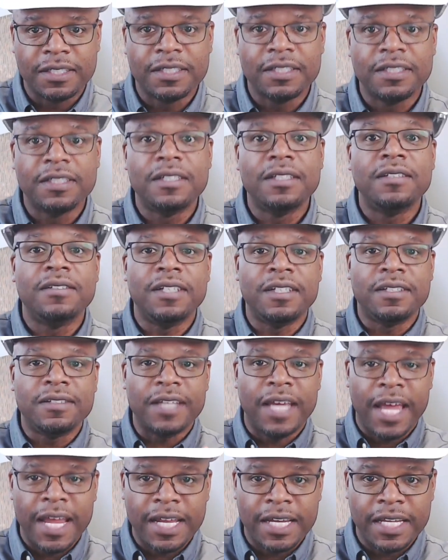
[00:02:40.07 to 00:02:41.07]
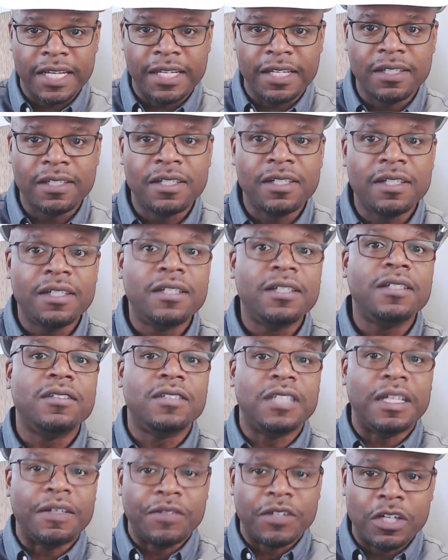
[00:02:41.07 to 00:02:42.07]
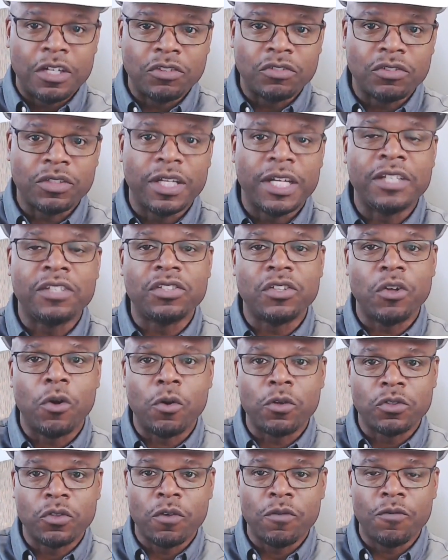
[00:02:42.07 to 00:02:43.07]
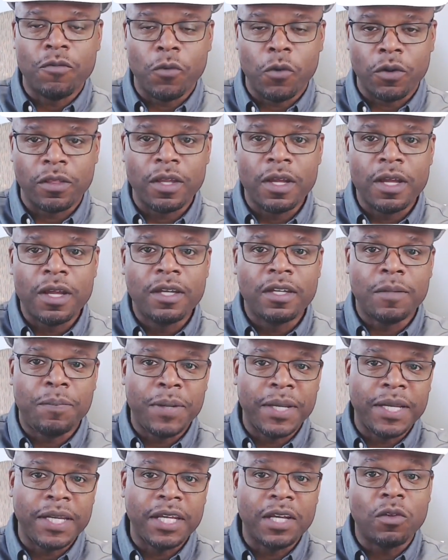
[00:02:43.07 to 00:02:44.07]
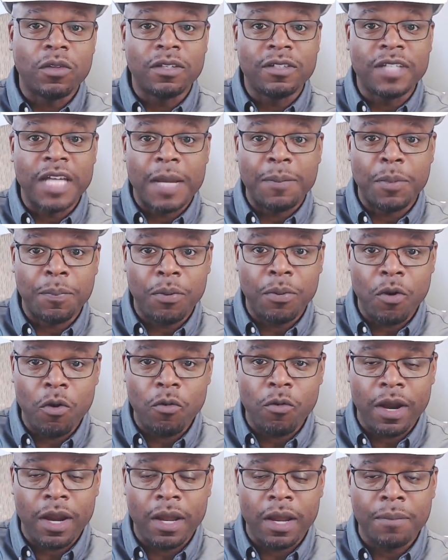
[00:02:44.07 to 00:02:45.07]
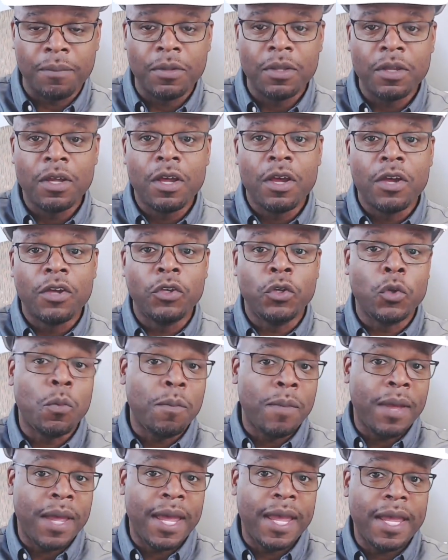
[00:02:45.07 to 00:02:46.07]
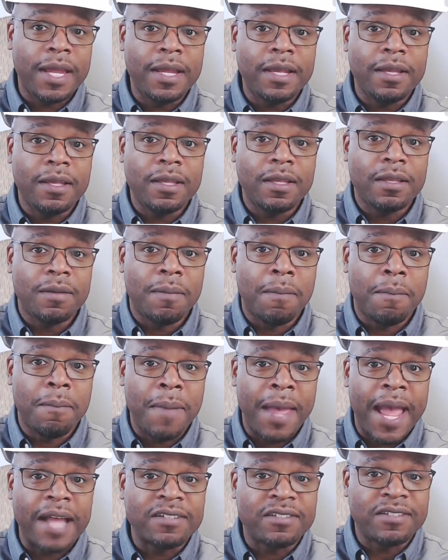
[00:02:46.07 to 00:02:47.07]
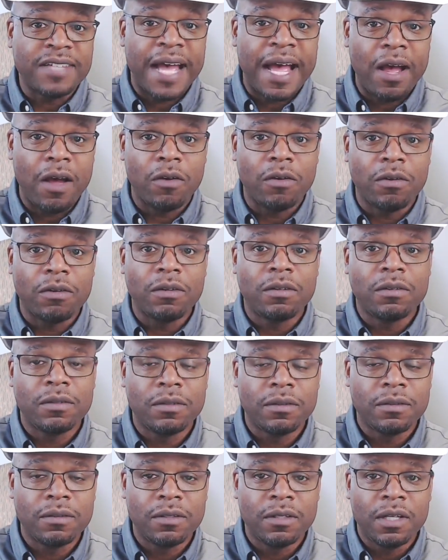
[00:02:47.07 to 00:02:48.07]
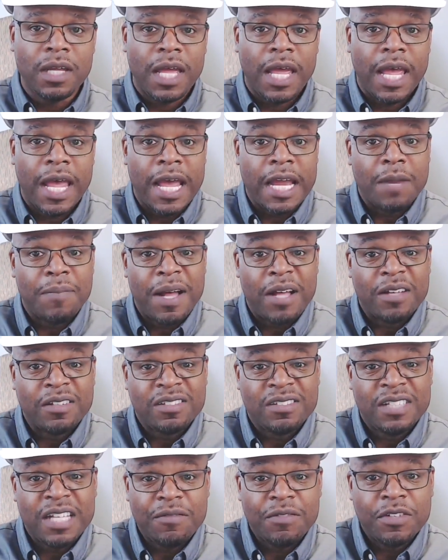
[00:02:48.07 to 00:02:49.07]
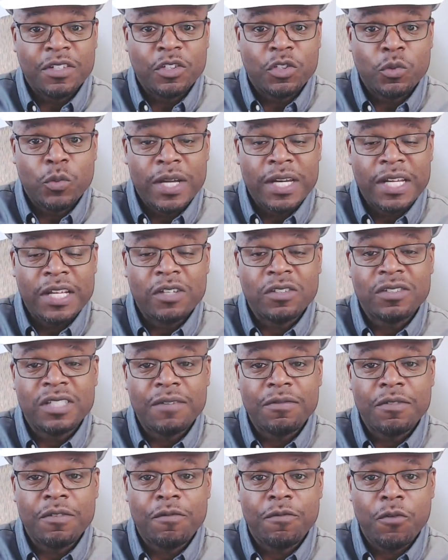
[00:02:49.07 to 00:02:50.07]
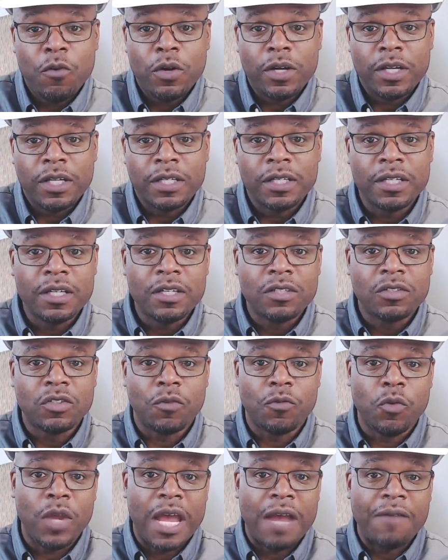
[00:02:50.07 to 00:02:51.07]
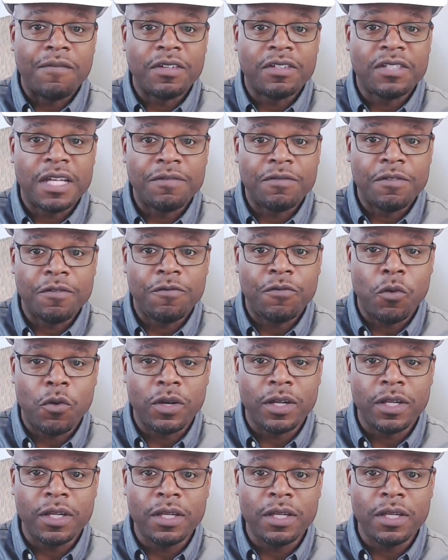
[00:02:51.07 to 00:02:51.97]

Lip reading: 680, 700, and so on and so forth. Depending on the type of program, you may max out at about 720 or 740. So if you have a 740,